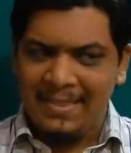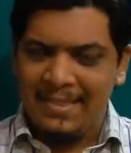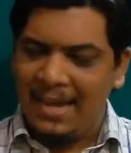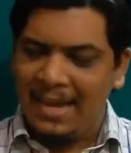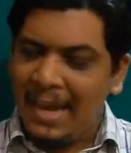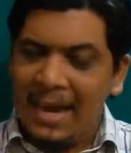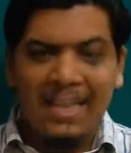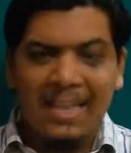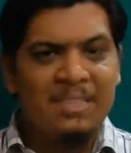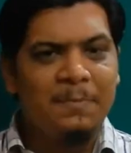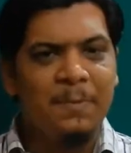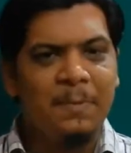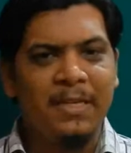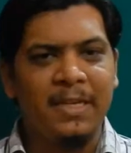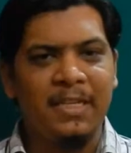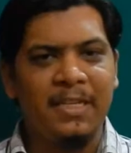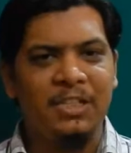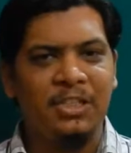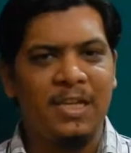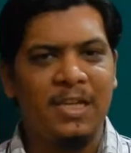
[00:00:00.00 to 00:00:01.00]
The Ice
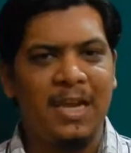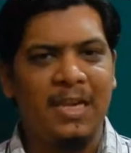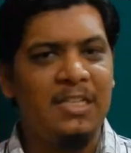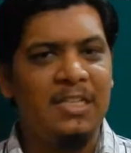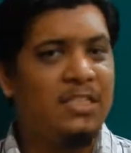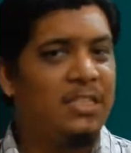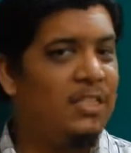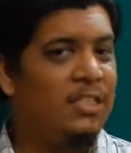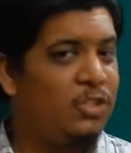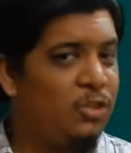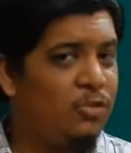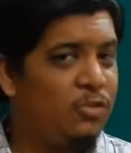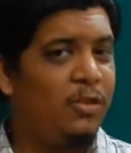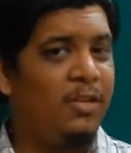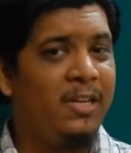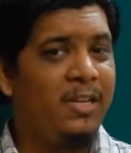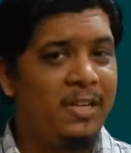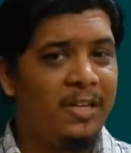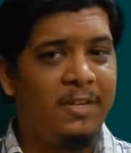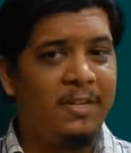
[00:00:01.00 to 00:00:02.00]
Bucket Challenge is
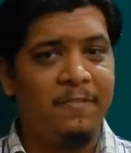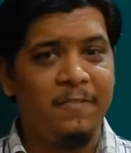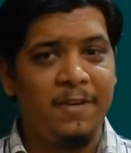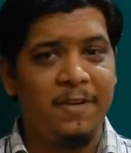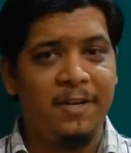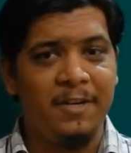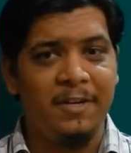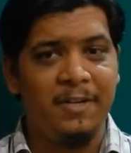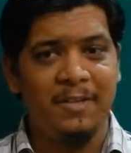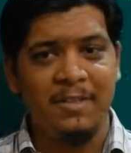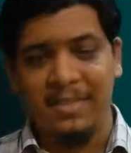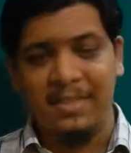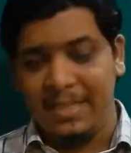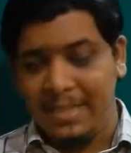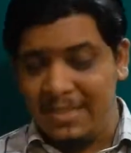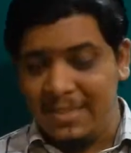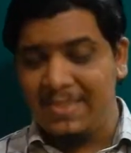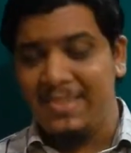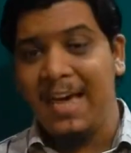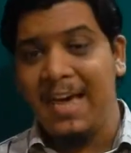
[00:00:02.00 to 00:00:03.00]
totally different
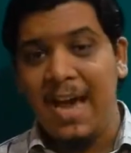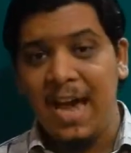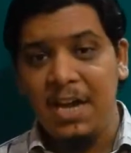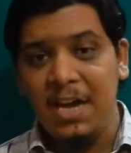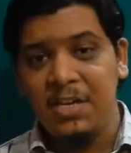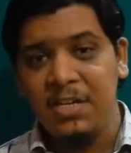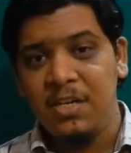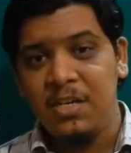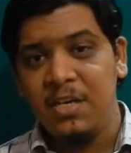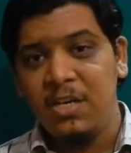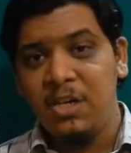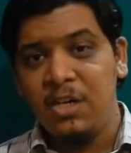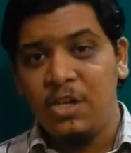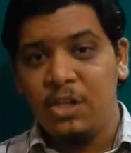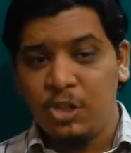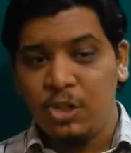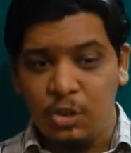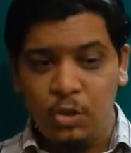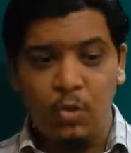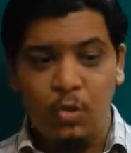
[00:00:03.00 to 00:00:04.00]
in that
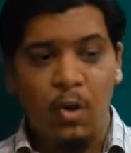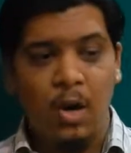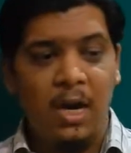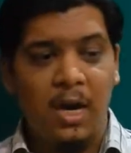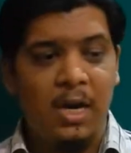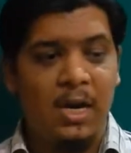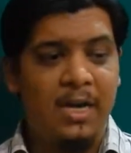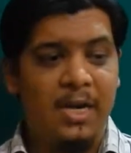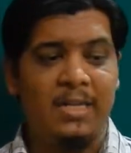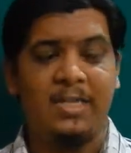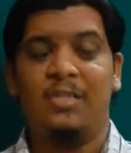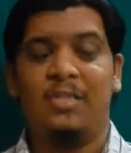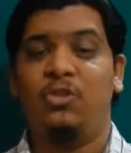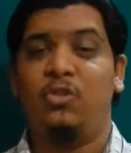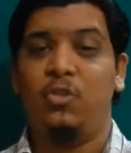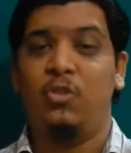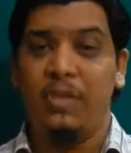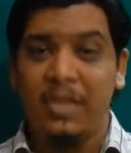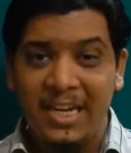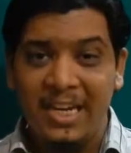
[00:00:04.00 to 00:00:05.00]
you are
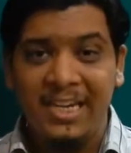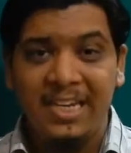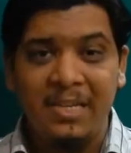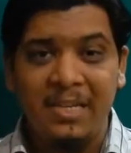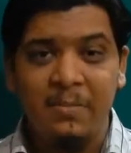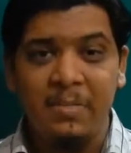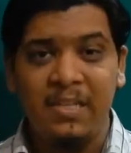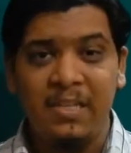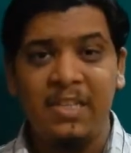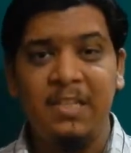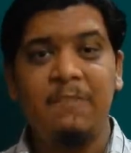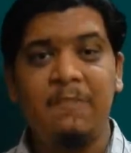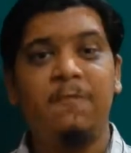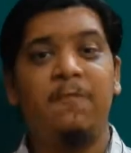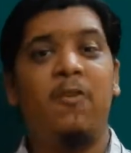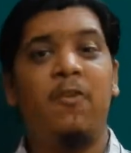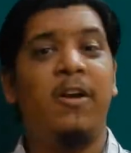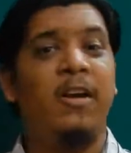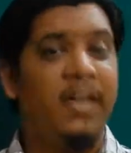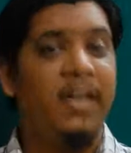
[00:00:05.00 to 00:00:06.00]
donating money
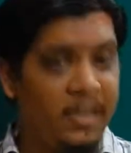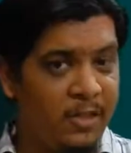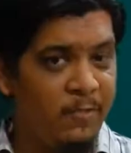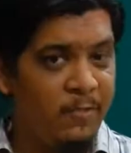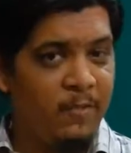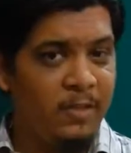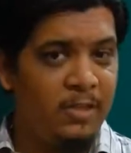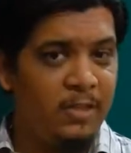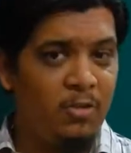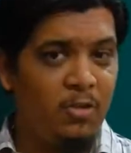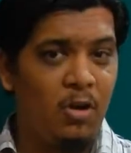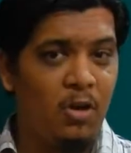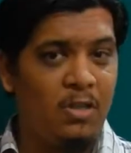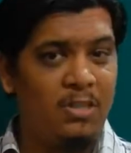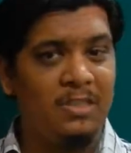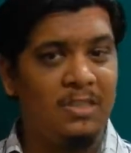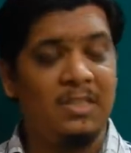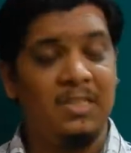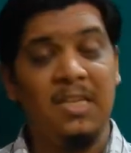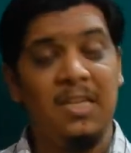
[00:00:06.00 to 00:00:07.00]
for a different
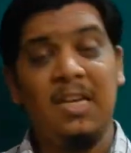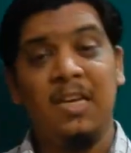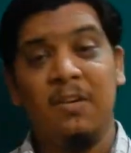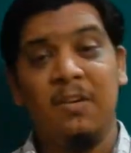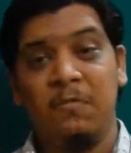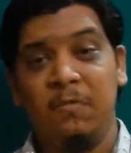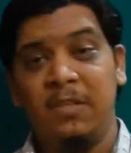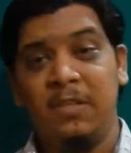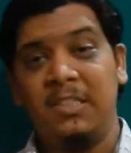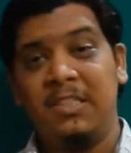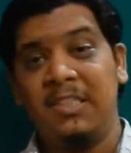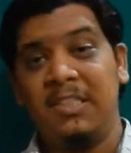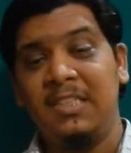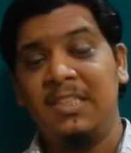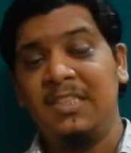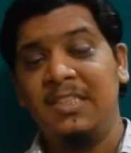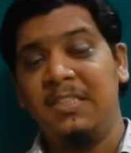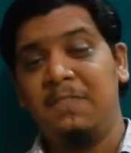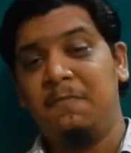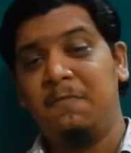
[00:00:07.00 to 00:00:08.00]
cause, which
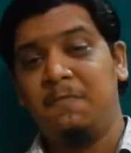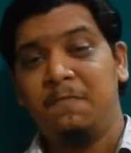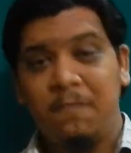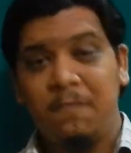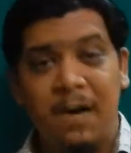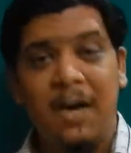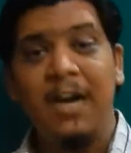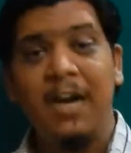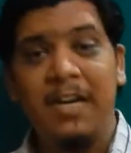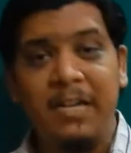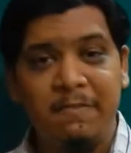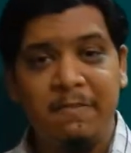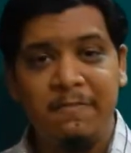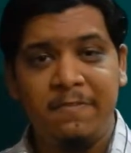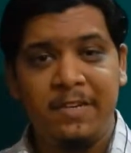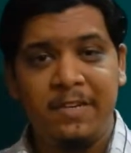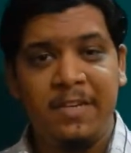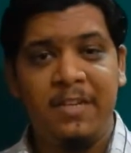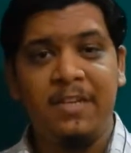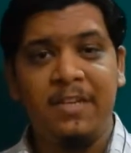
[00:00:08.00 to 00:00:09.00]
is far
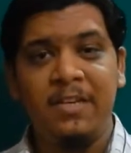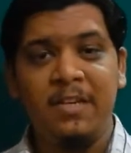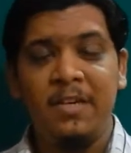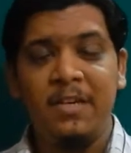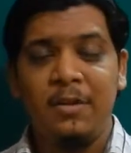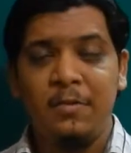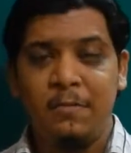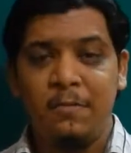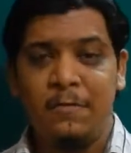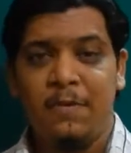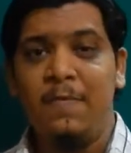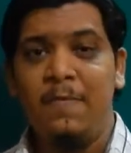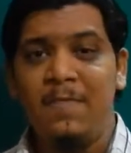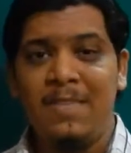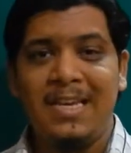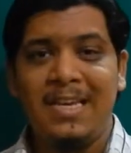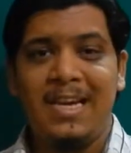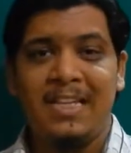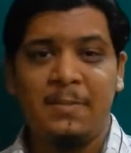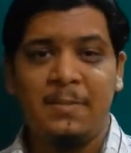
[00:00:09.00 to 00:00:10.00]
different
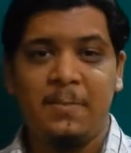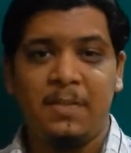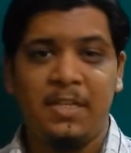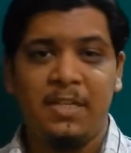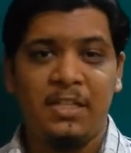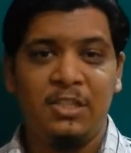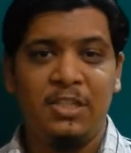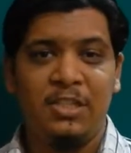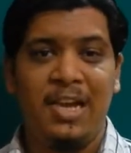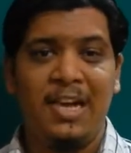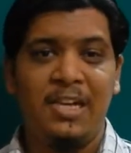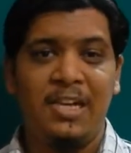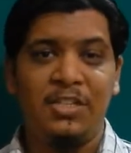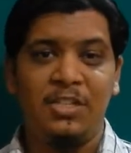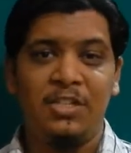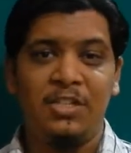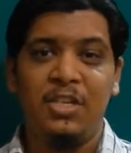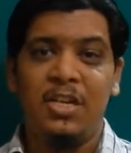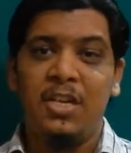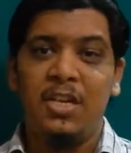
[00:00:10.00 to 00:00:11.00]
from the Ice Bucket
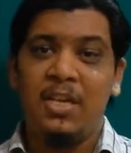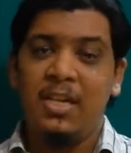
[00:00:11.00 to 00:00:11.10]
Challenge.